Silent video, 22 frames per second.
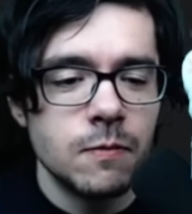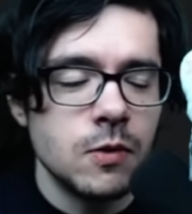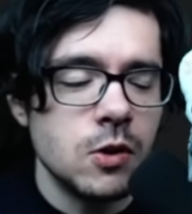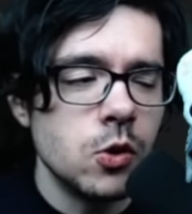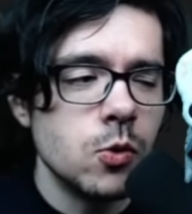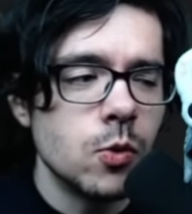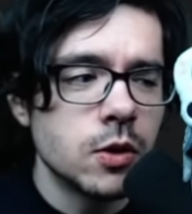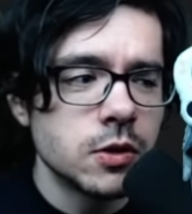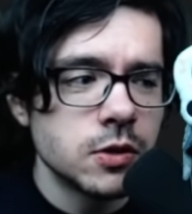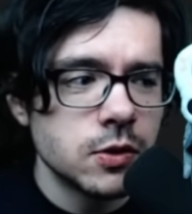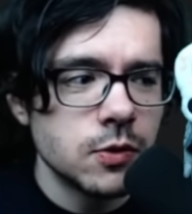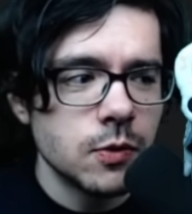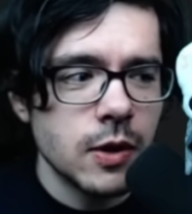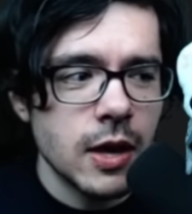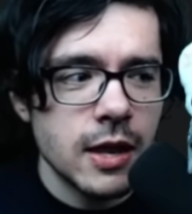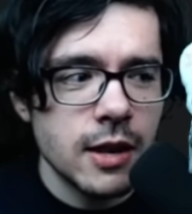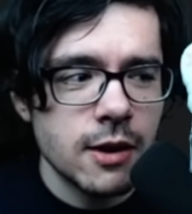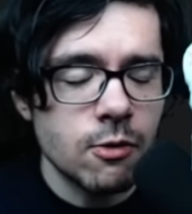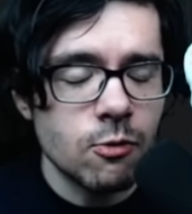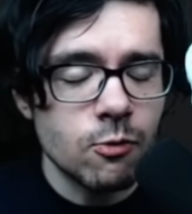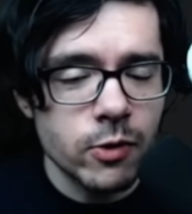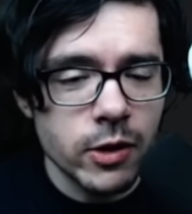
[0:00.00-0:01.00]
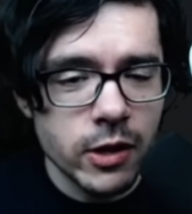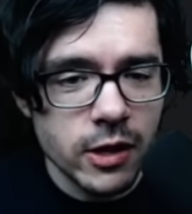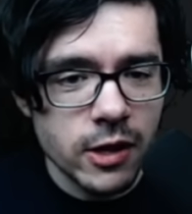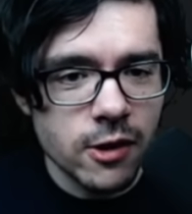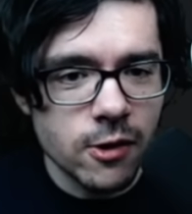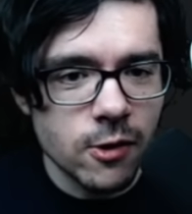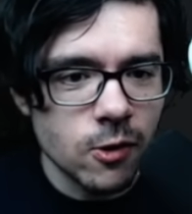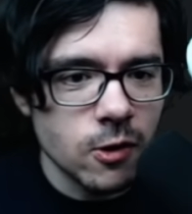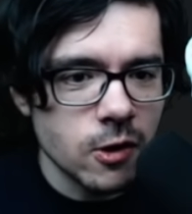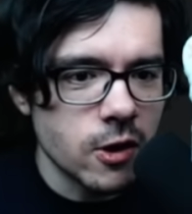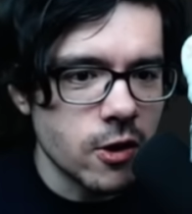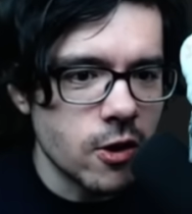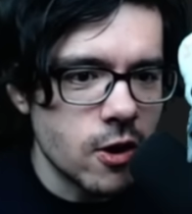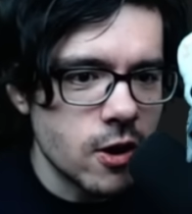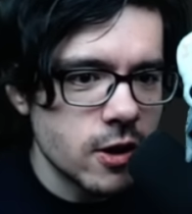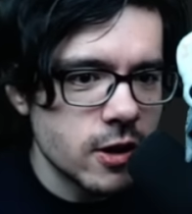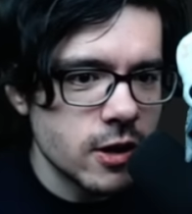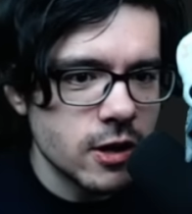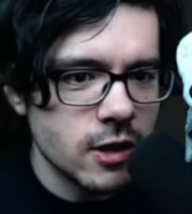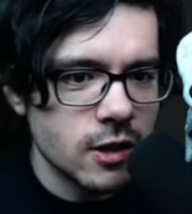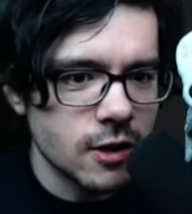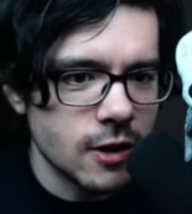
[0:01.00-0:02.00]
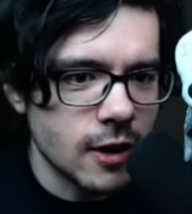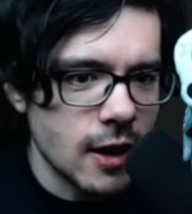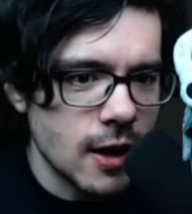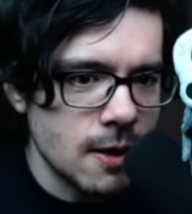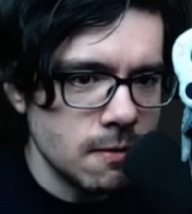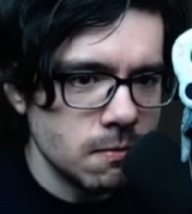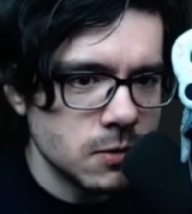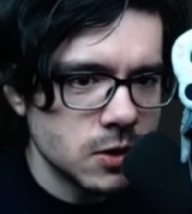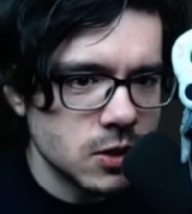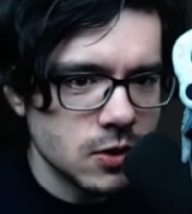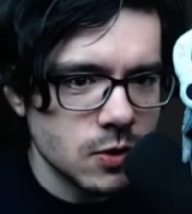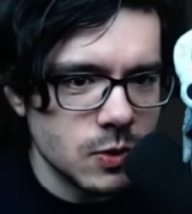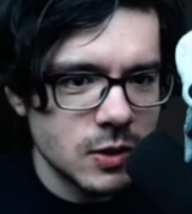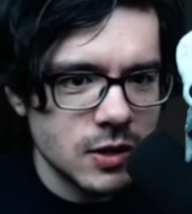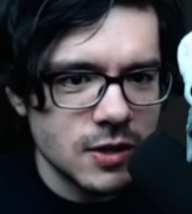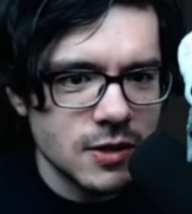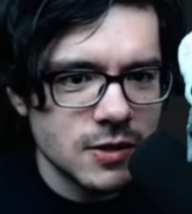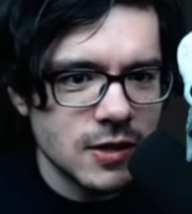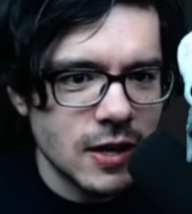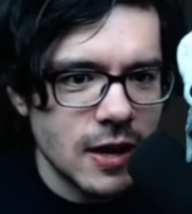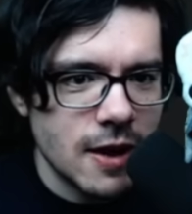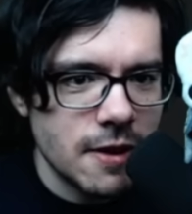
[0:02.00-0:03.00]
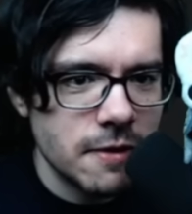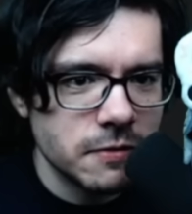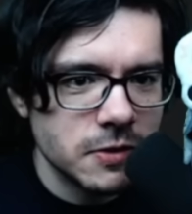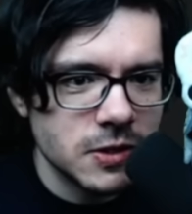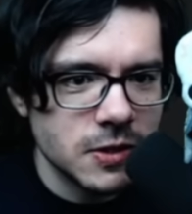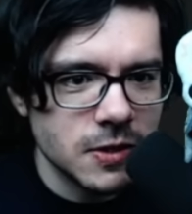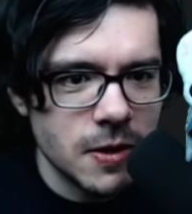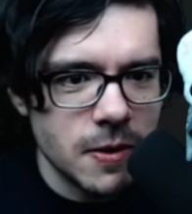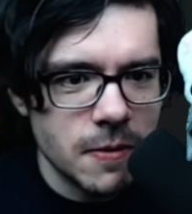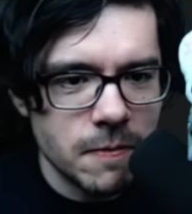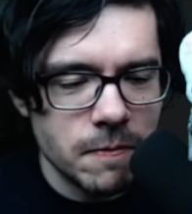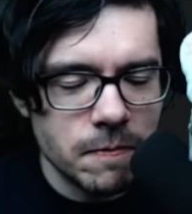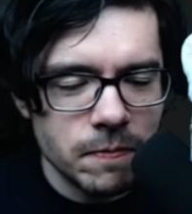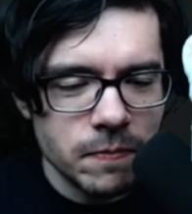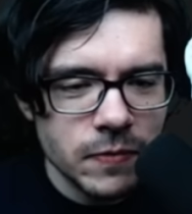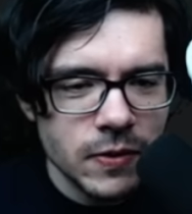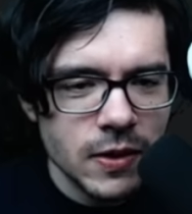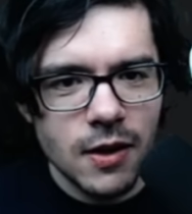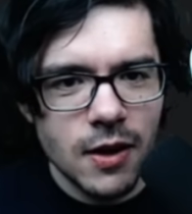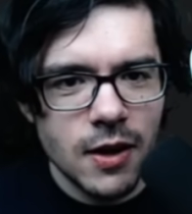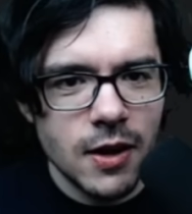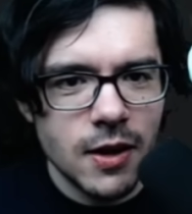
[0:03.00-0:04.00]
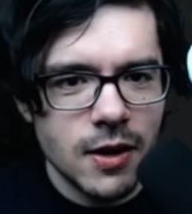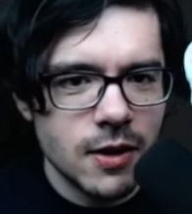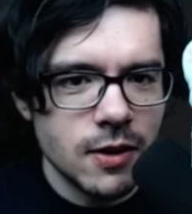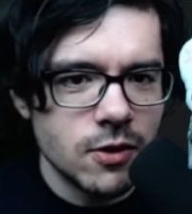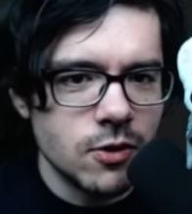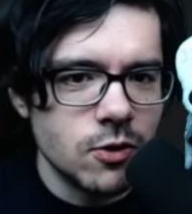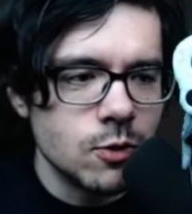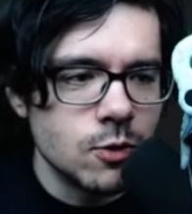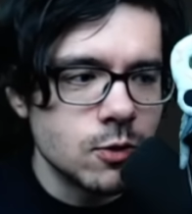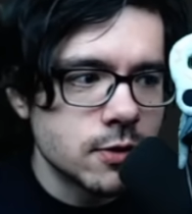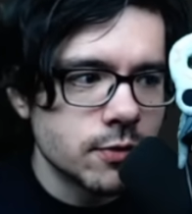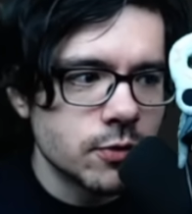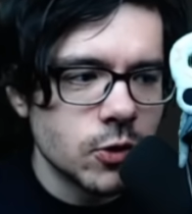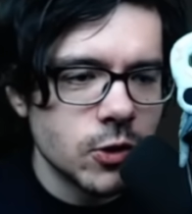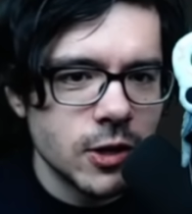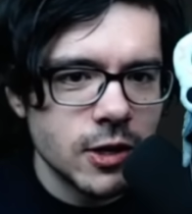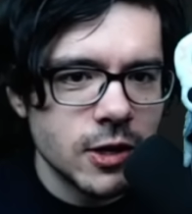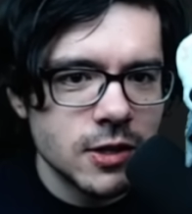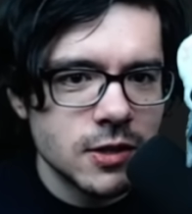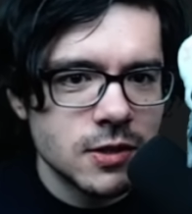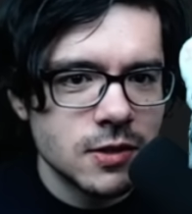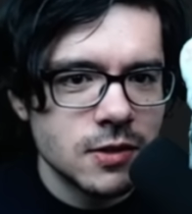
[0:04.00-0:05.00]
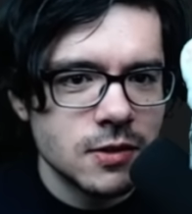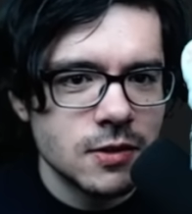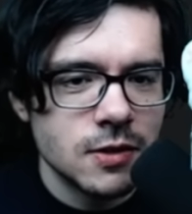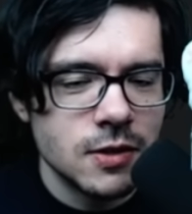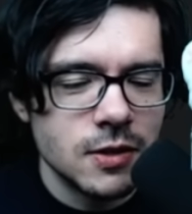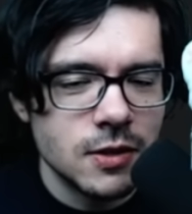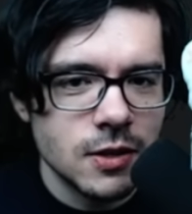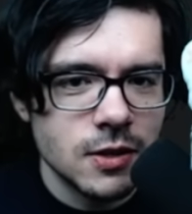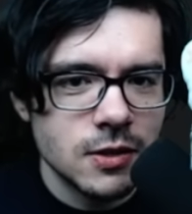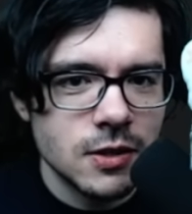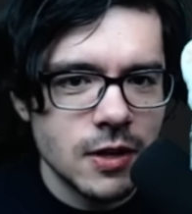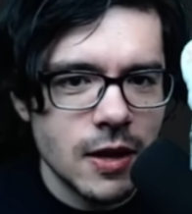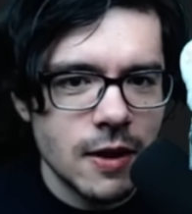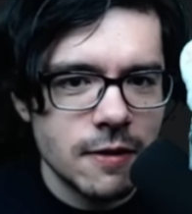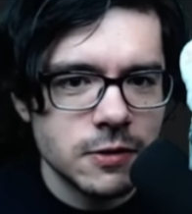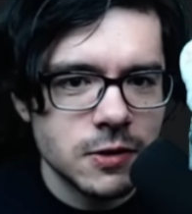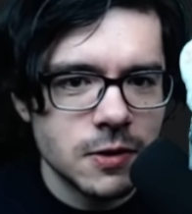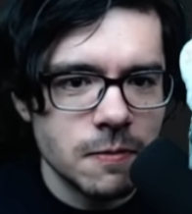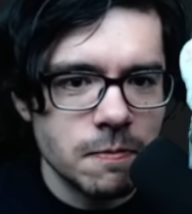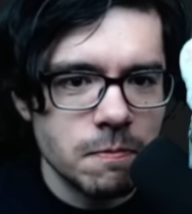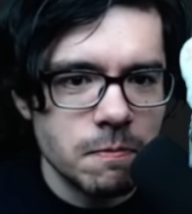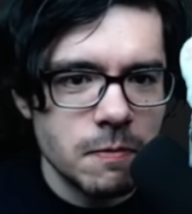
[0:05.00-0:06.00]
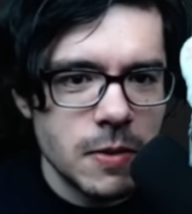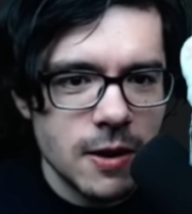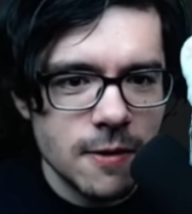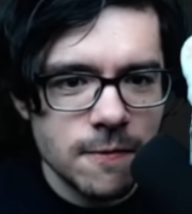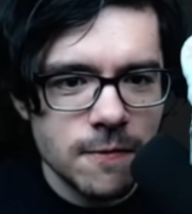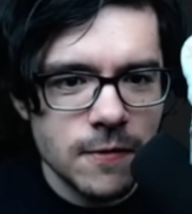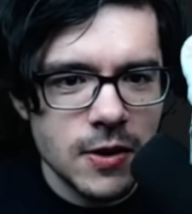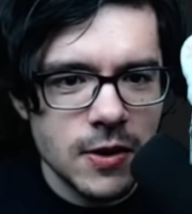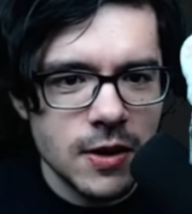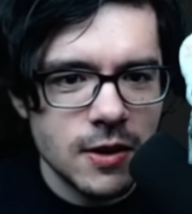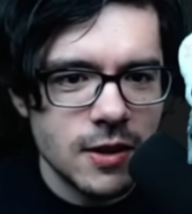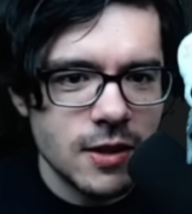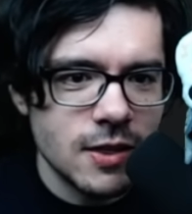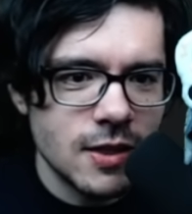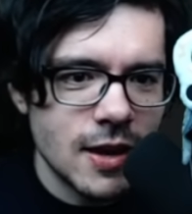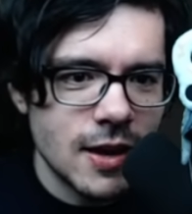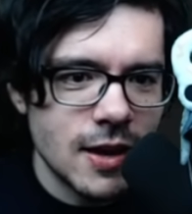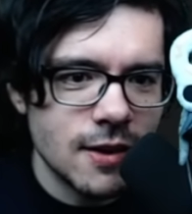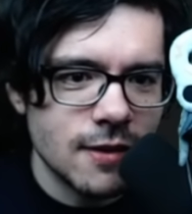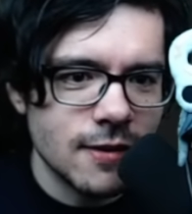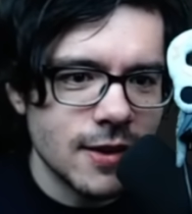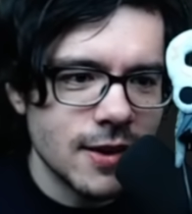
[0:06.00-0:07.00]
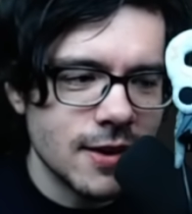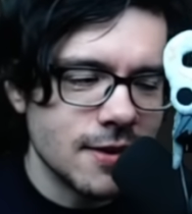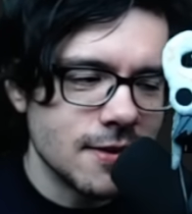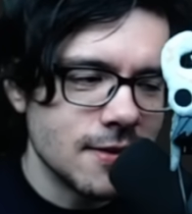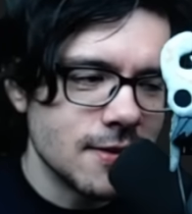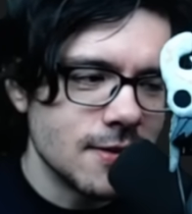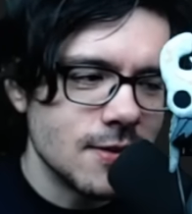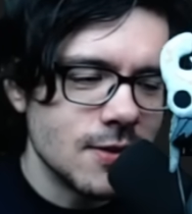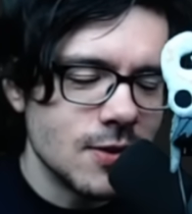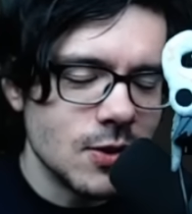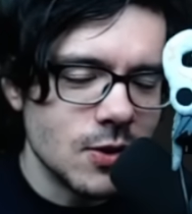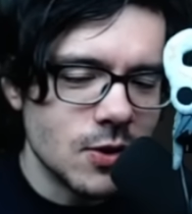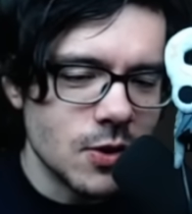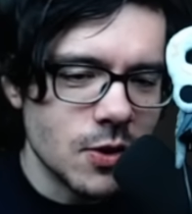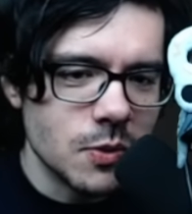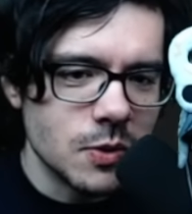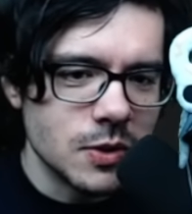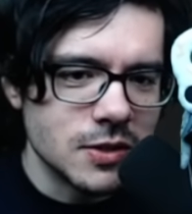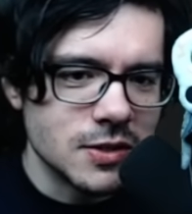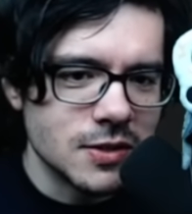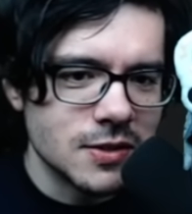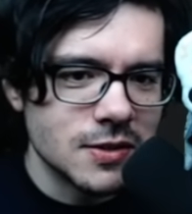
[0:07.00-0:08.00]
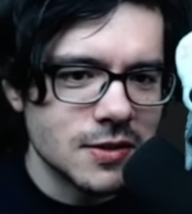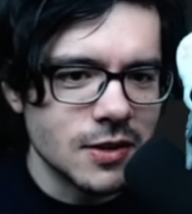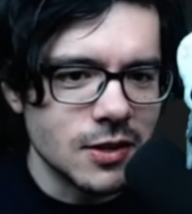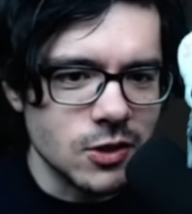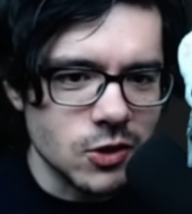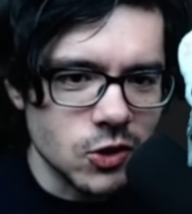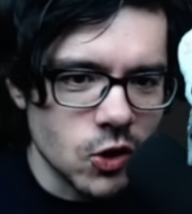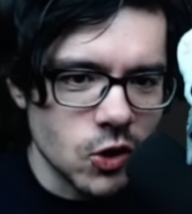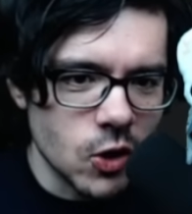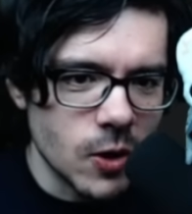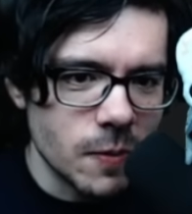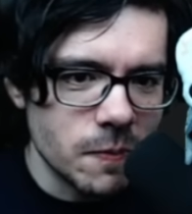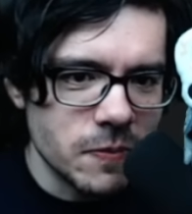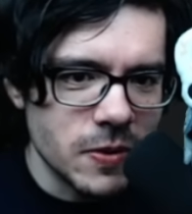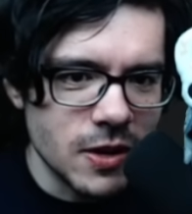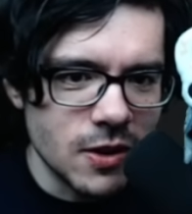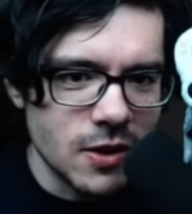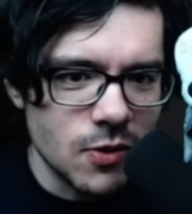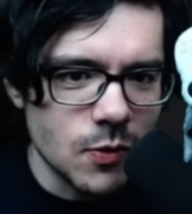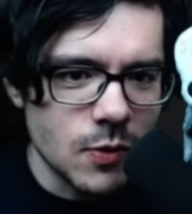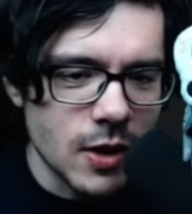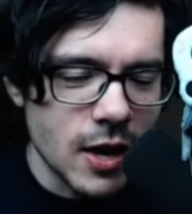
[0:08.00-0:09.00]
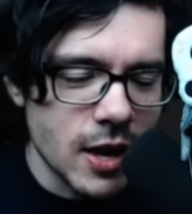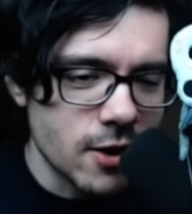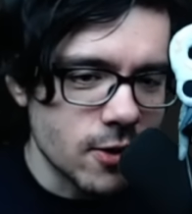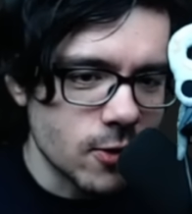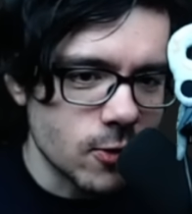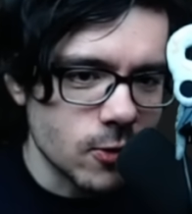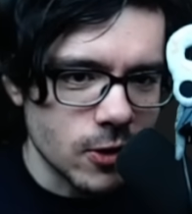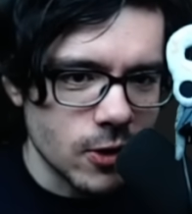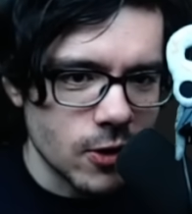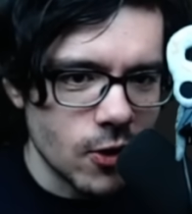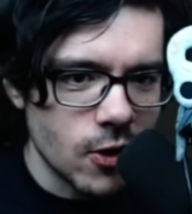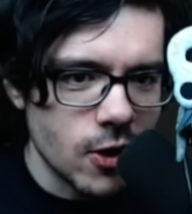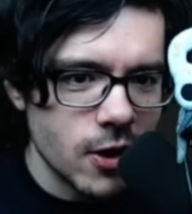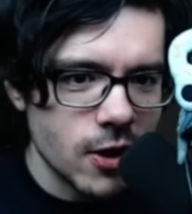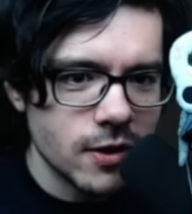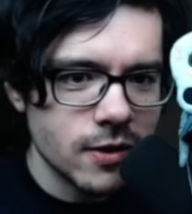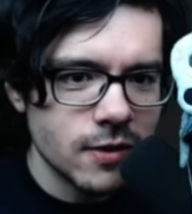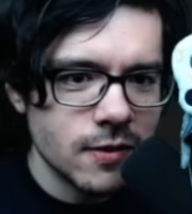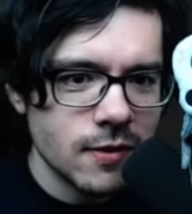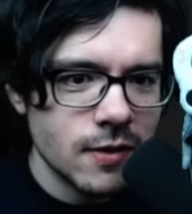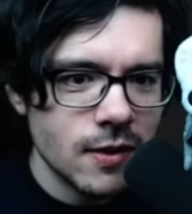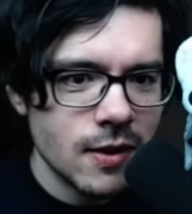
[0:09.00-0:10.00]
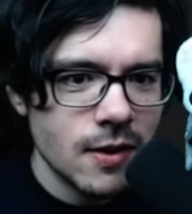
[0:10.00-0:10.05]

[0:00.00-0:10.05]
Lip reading: You also get it really early on in the game, so it does have some usefulness. It does have some benefit in that, like, you know, it's a charm that you get early on,